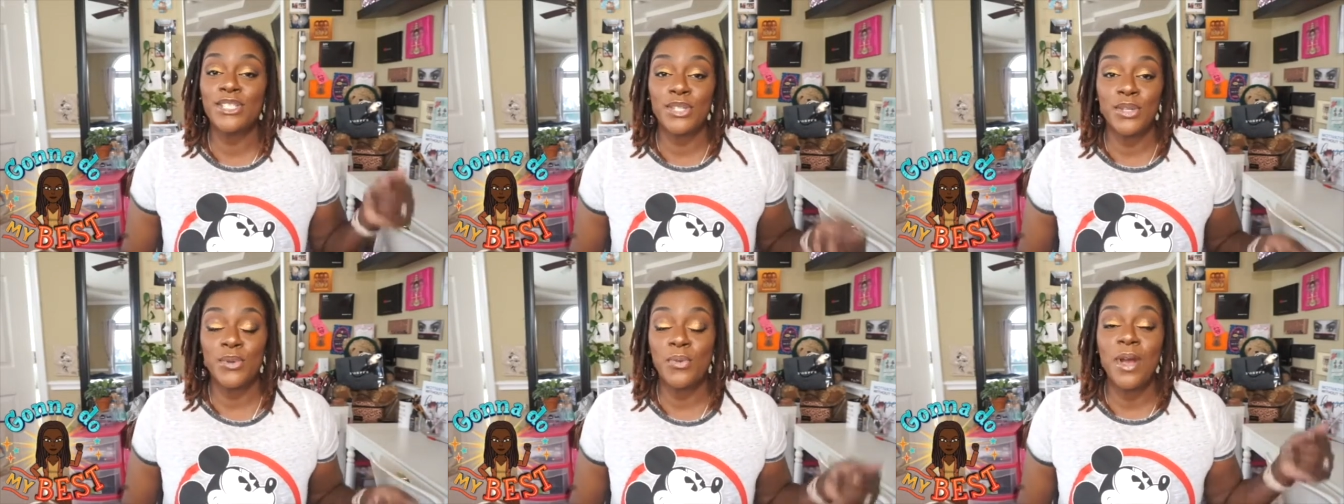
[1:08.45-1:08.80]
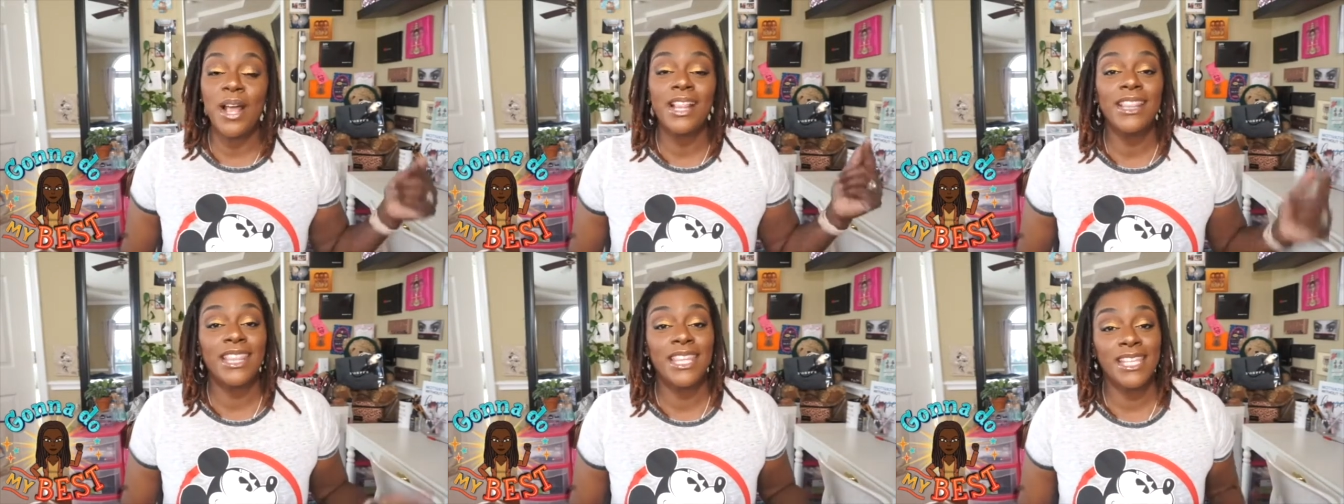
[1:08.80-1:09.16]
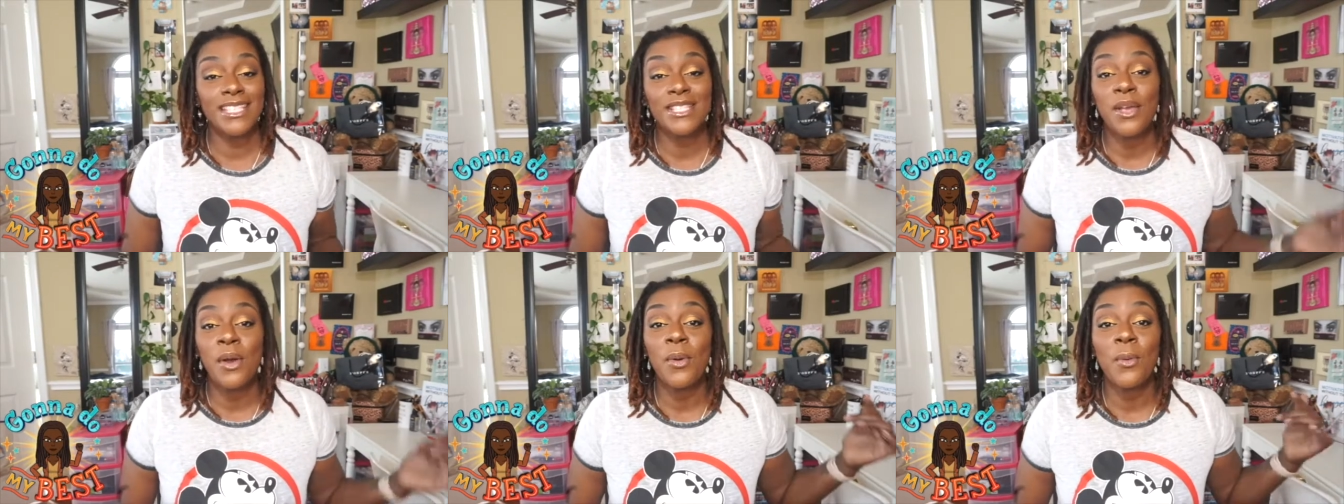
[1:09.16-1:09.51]
to
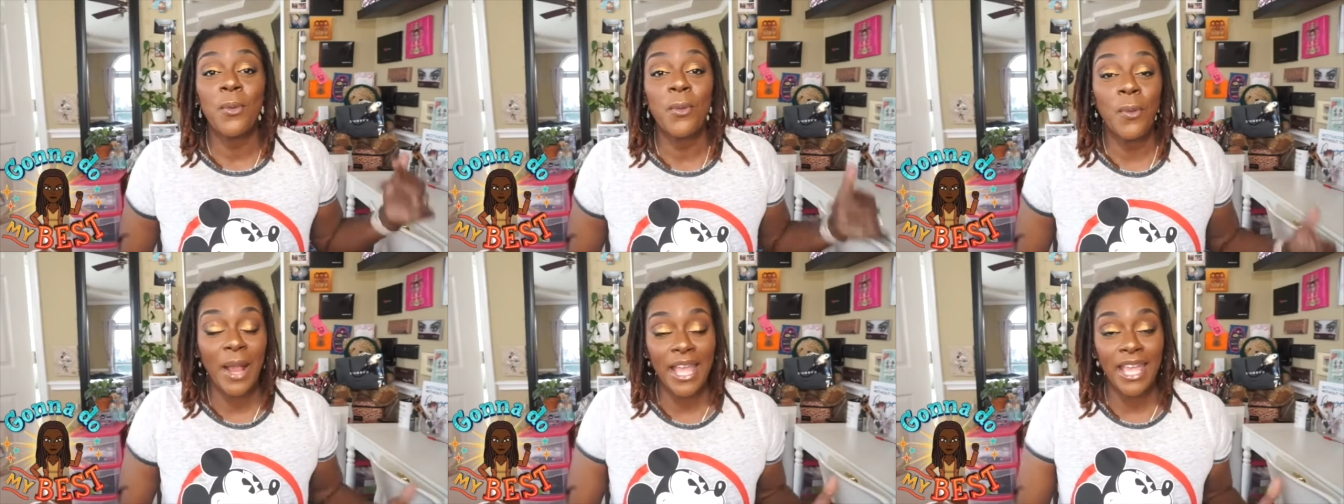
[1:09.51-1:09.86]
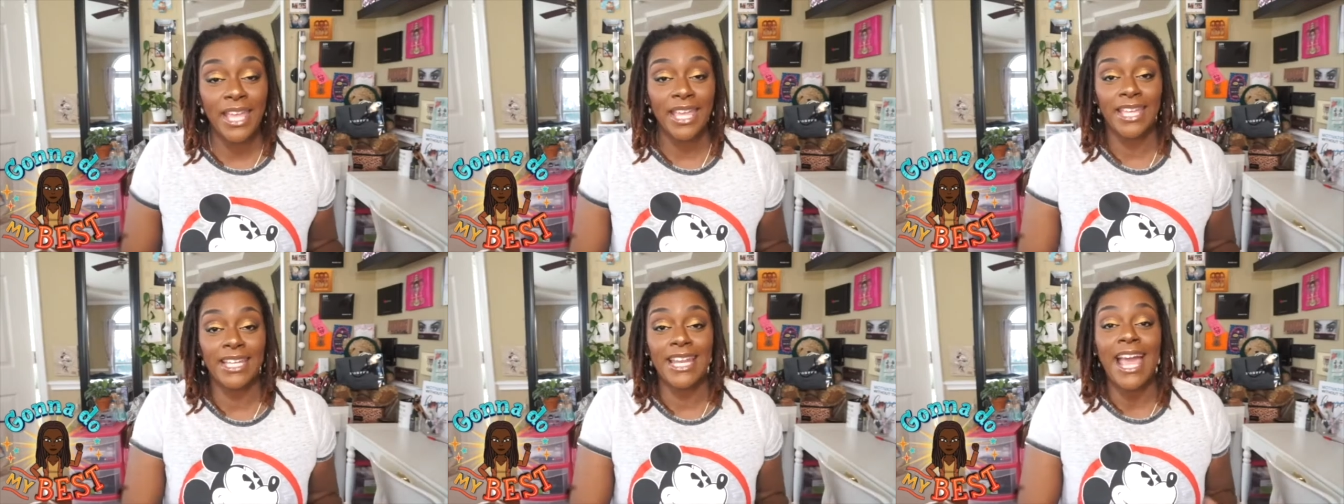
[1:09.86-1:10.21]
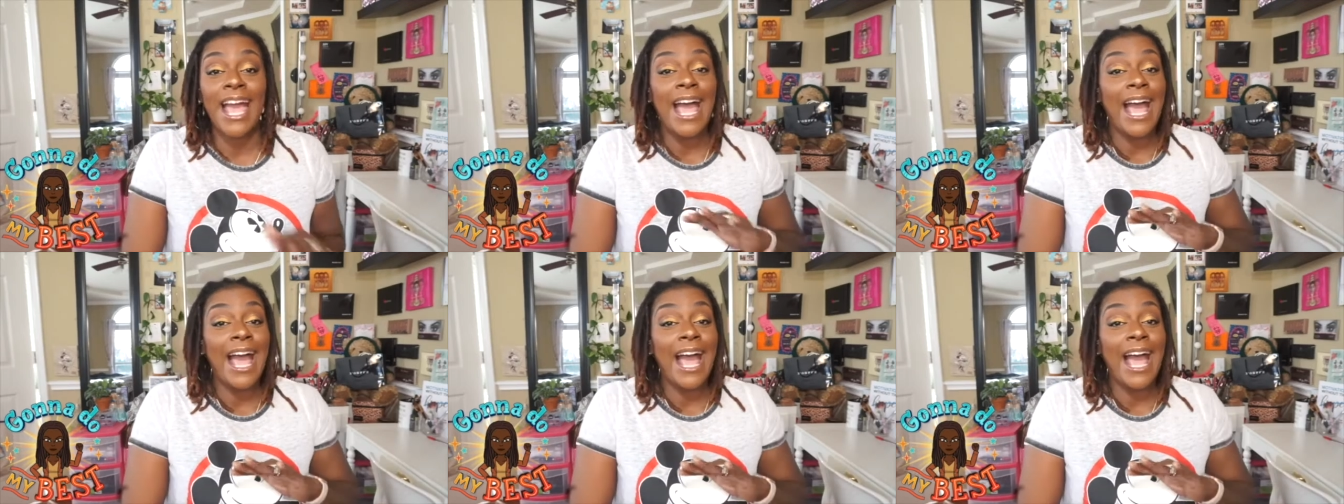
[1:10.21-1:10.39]
this weigh-in.